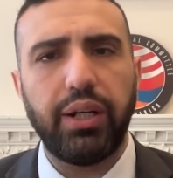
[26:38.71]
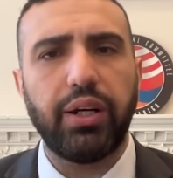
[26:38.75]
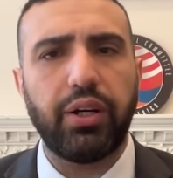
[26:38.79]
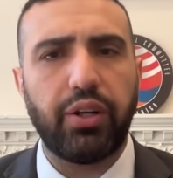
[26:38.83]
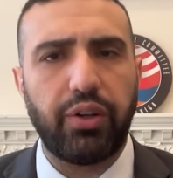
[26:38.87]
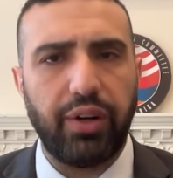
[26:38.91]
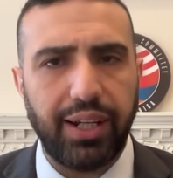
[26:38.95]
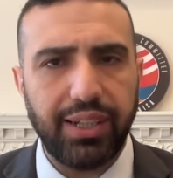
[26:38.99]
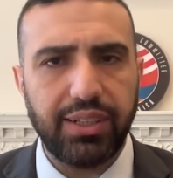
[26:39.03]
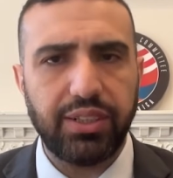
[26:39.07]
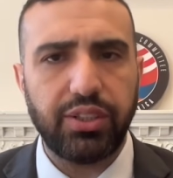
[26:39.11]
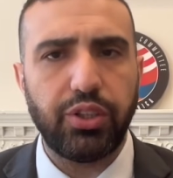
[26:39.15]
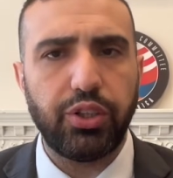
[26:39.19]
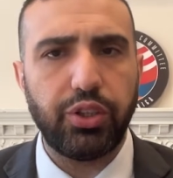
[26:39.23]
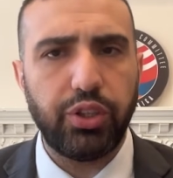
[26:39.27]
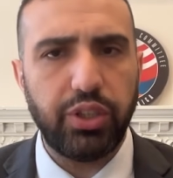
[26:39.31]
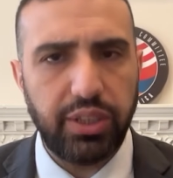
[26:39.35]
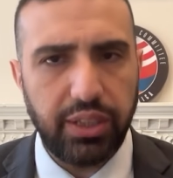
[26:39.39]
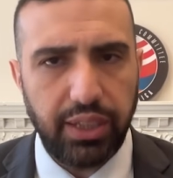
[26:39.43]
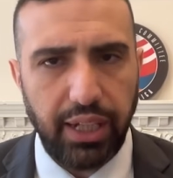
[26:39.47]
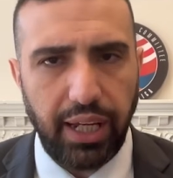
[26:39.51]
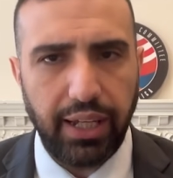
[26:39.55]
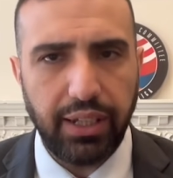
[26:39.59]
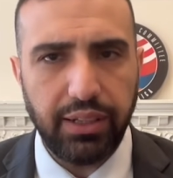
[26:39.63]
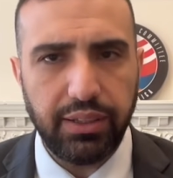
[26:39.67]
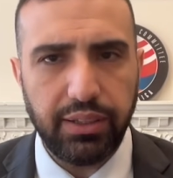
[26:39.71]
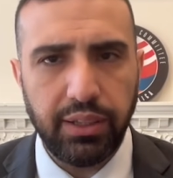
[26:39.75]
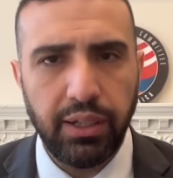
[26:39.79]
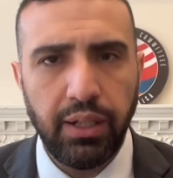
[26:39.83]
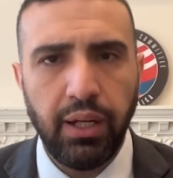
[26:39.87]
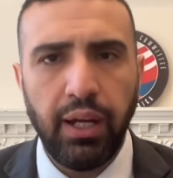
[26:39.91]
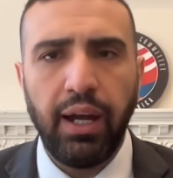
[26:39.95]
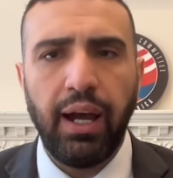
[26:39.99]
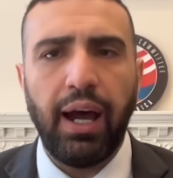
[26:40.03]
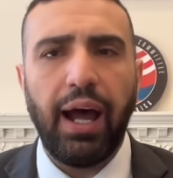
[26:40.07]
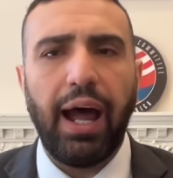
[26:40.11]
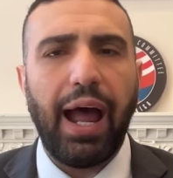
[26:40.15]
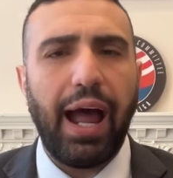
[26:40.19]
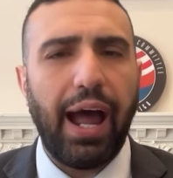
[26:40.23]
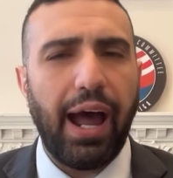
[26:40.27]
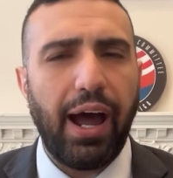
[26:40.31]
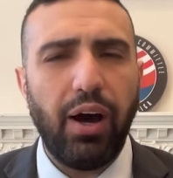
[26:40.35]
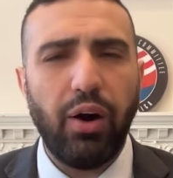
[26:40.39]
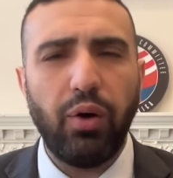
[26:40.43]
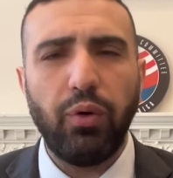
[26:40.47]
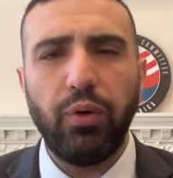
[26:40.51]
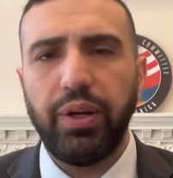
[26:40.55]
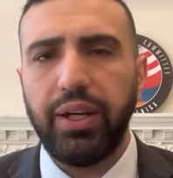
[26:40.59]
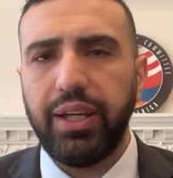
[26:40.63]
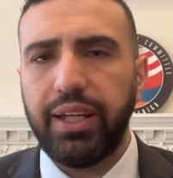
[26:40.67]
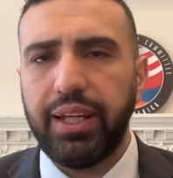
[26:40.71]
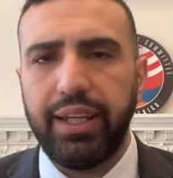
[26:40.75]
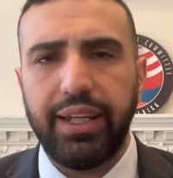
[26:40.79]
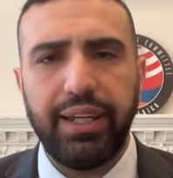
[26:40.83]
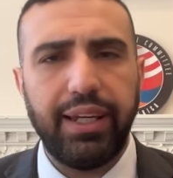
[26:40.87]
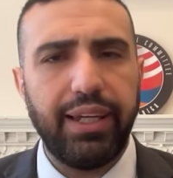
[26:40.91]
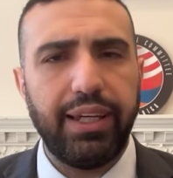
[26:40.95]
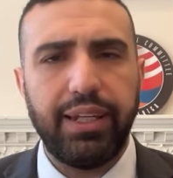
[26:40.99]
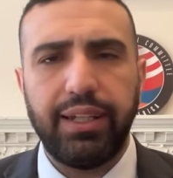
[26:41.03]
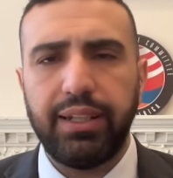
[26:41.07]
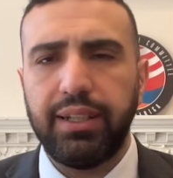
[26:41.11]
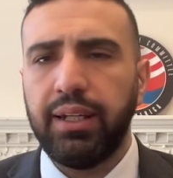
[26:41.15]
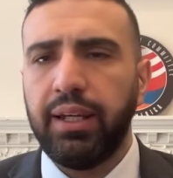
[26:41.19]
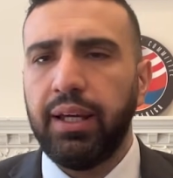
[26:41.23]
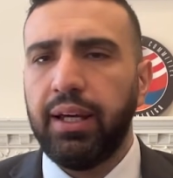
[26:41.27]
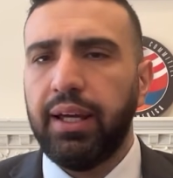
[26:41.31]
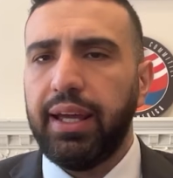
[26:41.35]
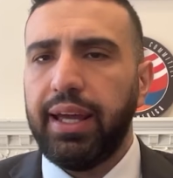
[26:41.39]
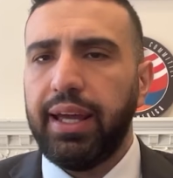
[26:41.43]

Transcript: aggressor state. How in